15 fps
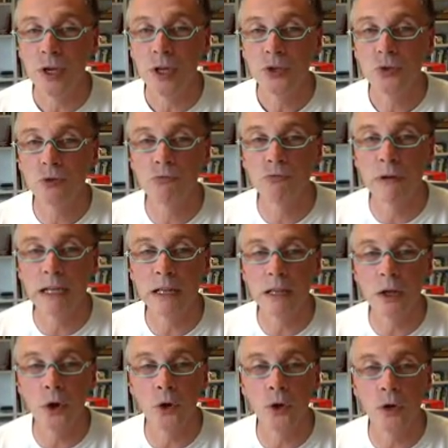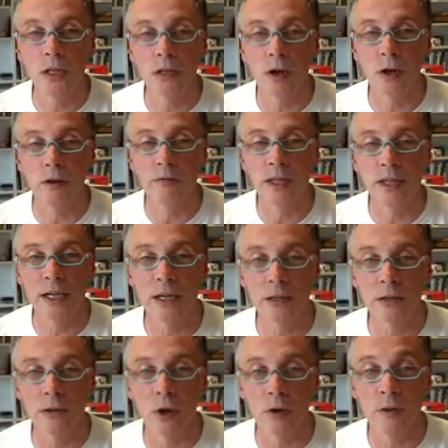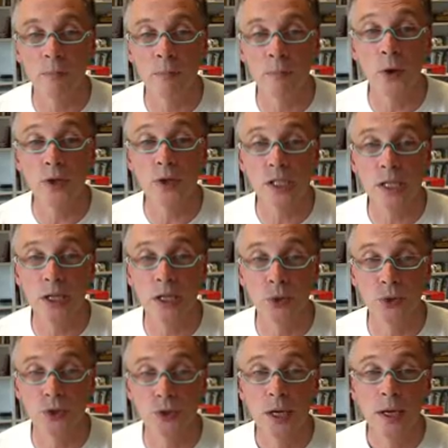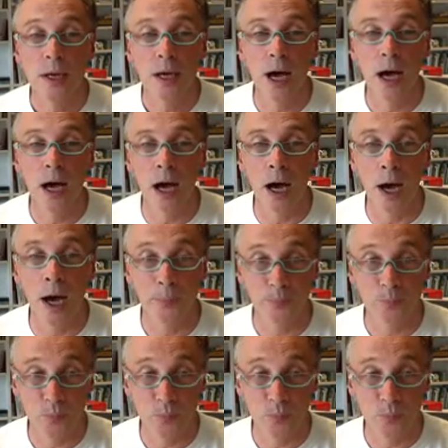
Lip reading: sort of relearn a lot of the motor skills, but